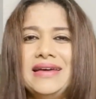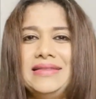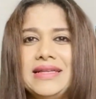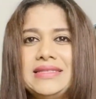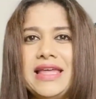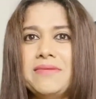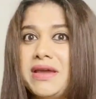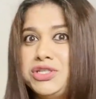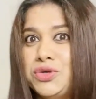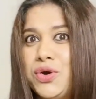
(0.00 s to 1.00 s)
That's like my
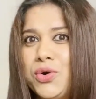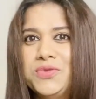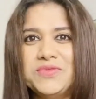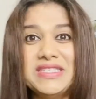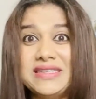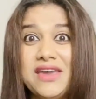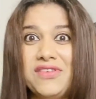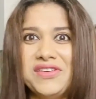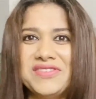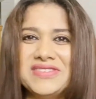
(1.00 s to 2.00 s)
to-go
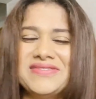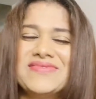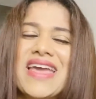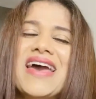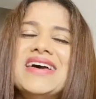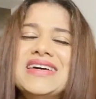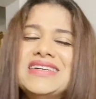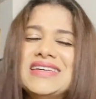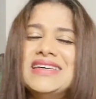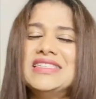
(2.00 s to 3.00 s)
saviors.
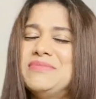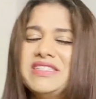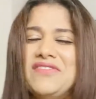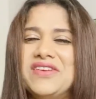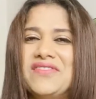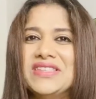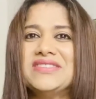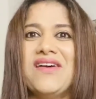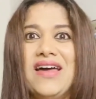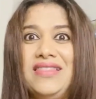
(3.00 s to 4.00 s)
It's my saving grace,
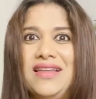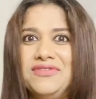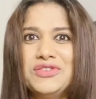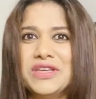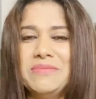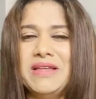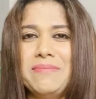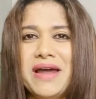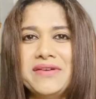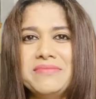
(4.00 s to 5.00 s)
so I love to keep that
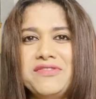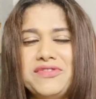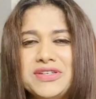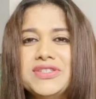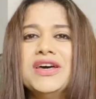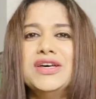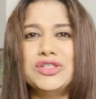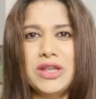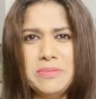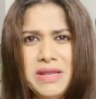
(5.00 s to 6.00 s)
batter in my fridge.
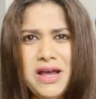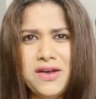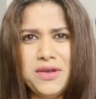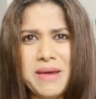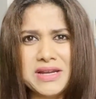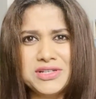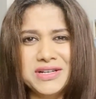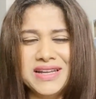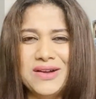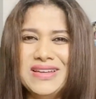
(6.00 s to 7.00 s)
So let me know how your batter
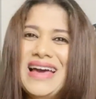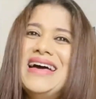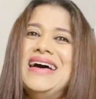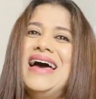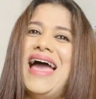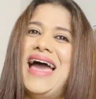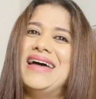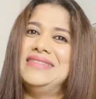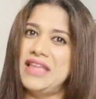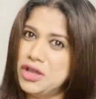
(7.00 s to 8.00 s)
turned out,
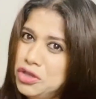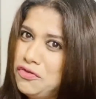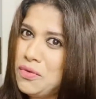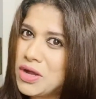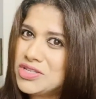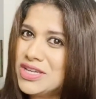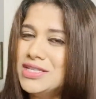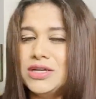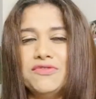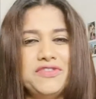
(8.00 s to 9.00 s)
and thank you for watching.
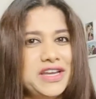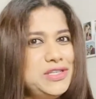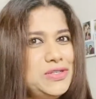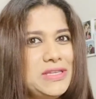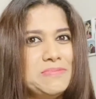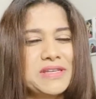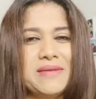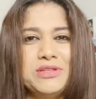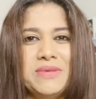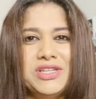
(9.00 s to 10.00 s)
Don't forget to
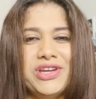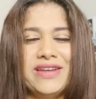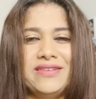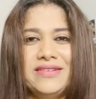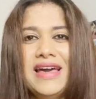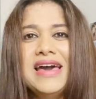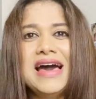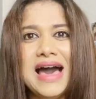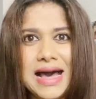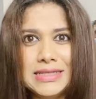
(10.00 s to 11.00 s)
subscribe to my channel.
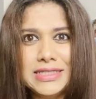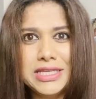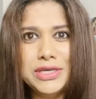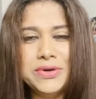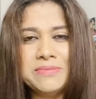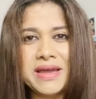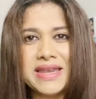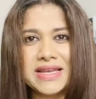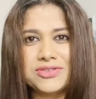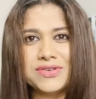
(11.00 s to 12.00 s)
I'll see you in my
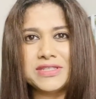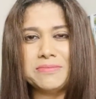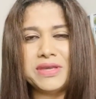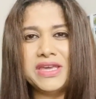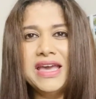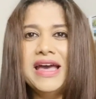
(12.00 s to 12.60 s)
next recipe.